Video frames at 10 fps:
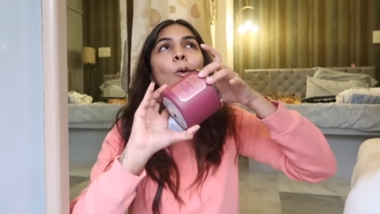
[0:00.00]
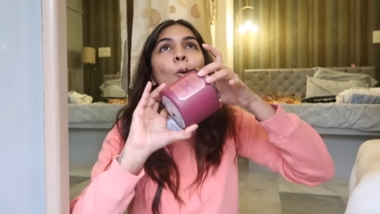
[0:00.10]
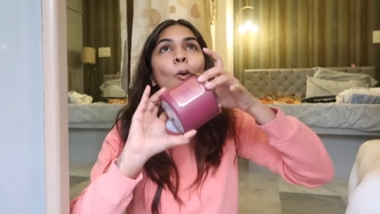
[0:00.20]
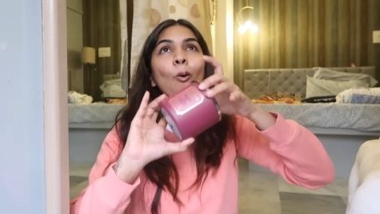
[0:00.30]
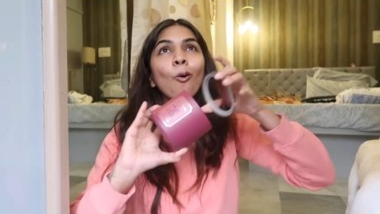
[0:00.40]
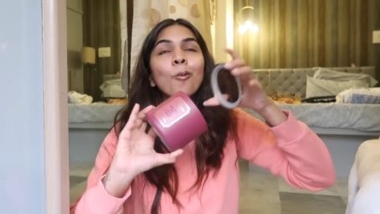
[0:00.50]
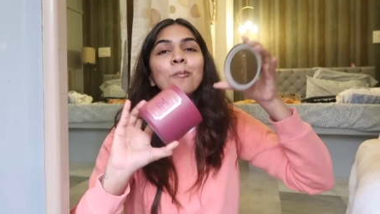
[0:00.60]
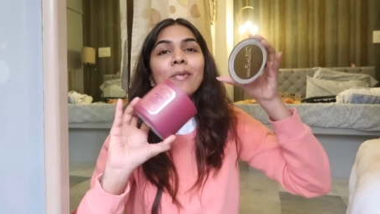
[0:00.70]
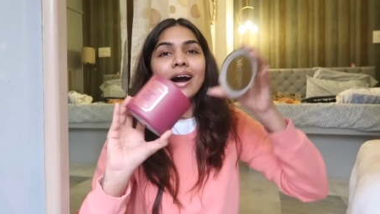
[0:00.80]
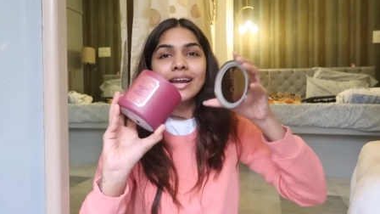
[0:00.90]
oh
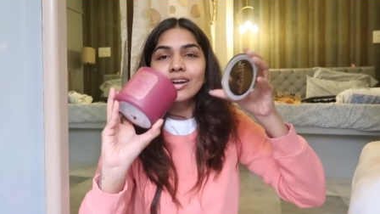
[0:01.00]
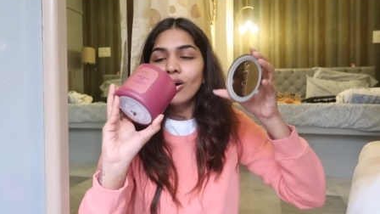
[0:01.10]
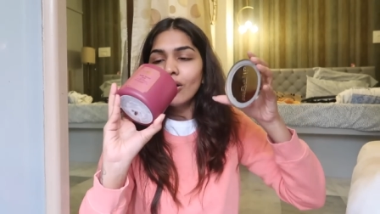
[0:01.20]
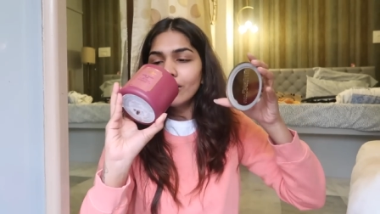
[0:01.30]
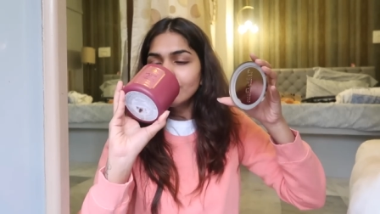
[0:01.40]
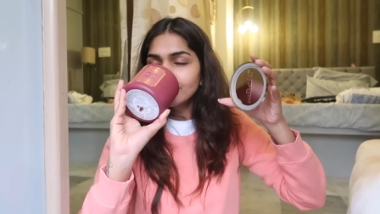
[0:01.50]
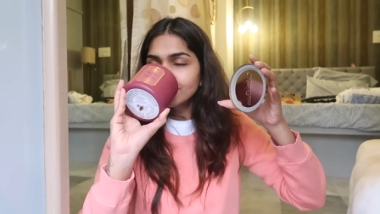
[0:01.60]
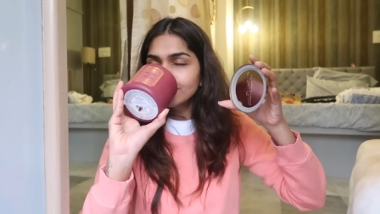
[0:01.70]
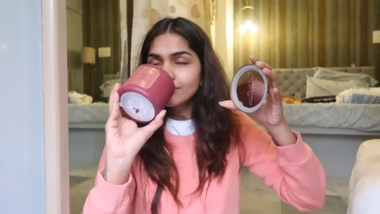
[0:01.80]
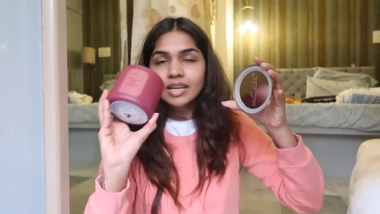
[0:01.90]
my god,
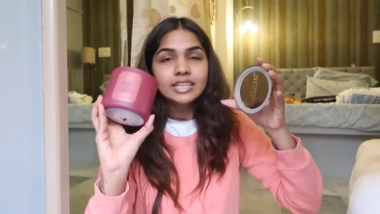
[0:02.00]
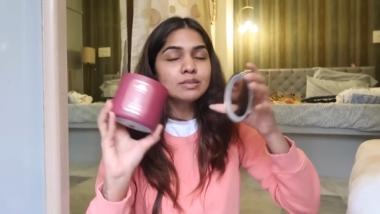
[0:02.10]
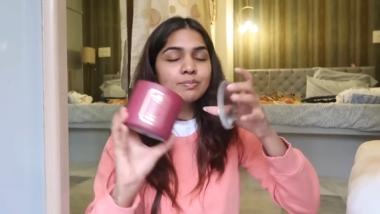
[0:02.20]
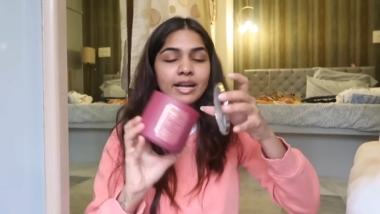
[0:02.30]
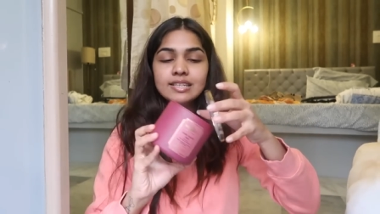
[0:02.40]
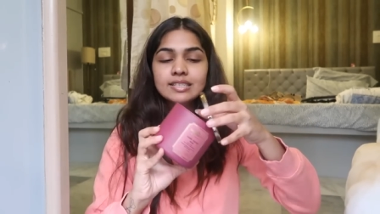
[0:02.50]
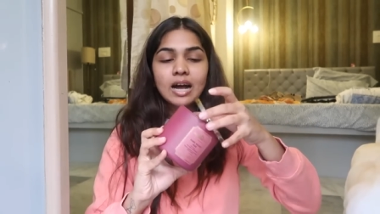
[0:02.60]
it smells